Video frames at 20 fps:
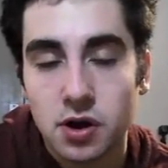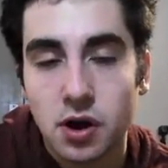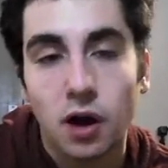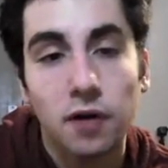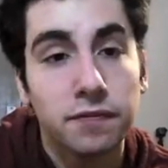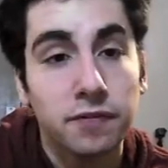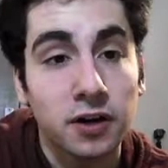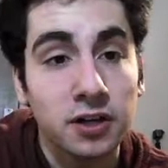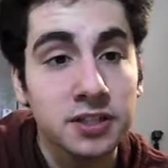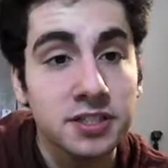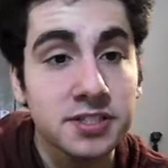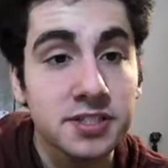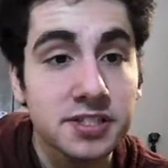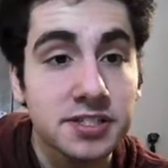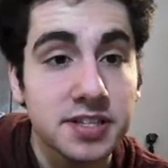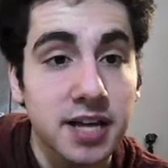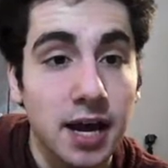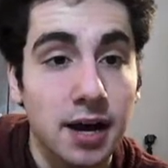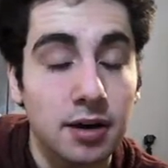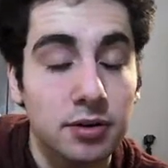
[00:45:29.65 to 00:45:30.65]
A fart is a
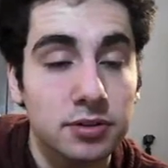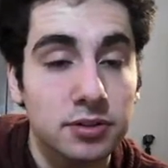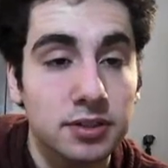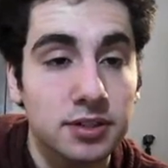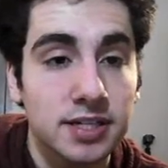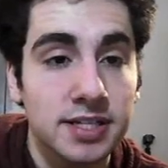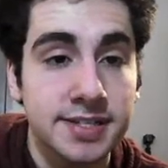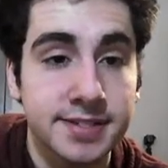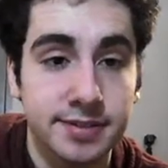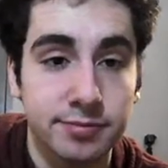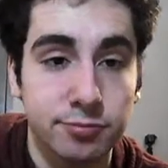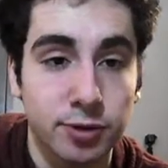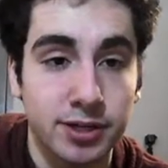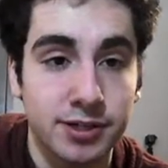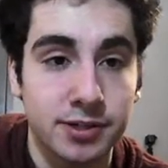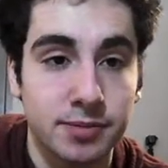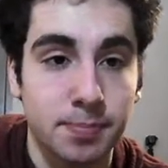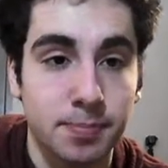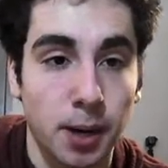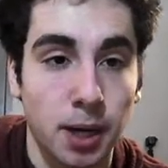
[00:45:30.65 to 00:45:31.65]
sound is when
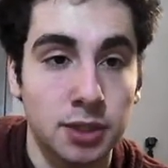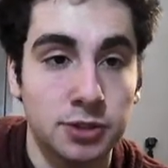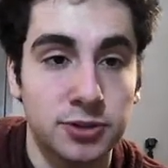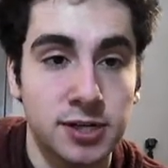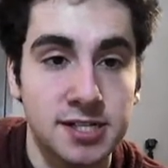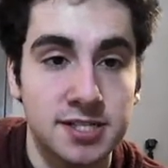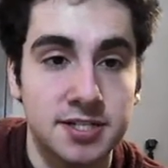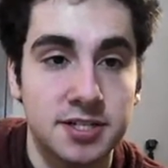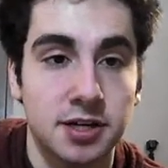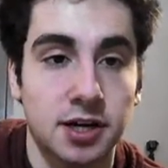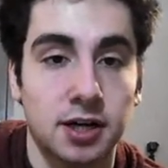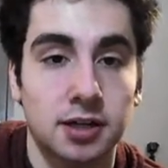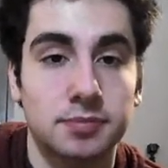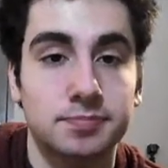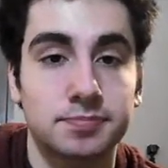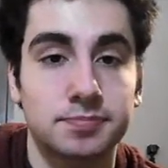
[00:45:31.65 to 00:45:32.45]
your butt tries to talk.